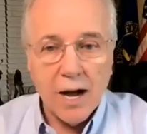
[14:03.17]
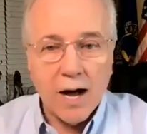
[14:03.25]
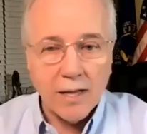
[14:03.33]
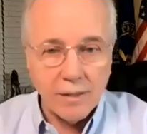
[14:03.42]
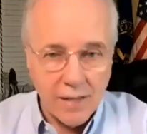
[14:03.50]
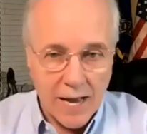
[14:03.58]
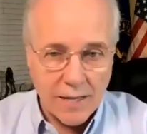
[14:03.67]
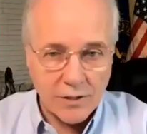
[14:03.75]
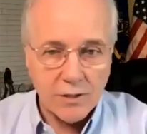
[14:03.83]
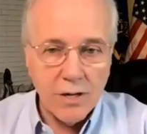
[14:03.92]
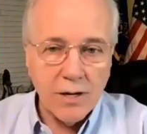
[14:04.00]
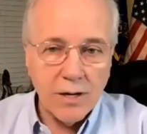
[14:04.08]

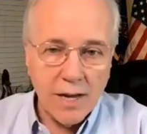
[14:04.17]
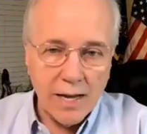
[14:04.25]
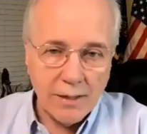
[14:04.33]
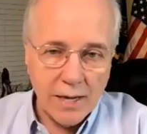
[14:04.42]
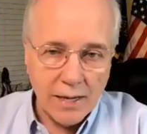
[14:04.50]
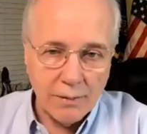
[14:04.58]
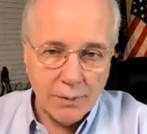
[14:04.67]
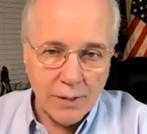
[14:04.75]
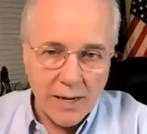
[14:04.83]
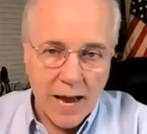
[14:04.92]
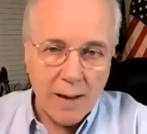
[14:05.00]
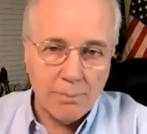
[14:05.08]
unless a, a,
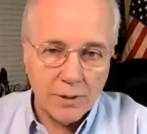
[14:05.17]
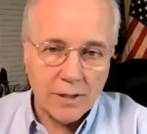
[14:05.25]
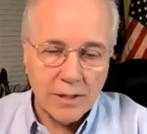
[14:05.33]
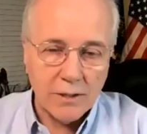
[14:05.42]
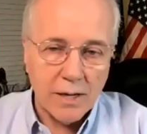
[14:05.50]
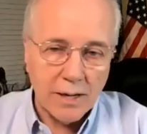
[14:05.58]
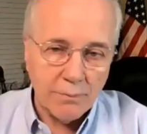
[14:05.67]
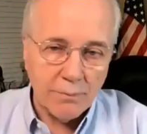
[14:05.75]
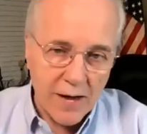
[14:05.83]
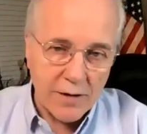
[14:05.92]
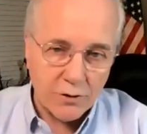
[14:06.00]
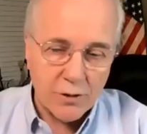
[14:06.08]
an applicant, a
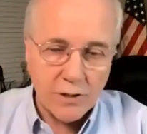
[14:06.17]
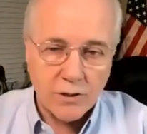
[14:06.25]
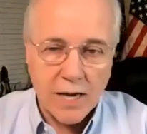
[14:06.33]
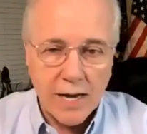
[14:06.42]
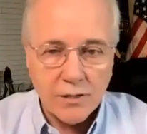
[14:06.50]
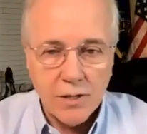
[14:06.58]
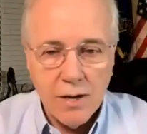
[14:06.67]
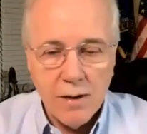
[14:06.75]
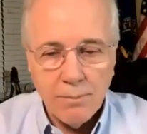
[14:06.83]
vendor in this case,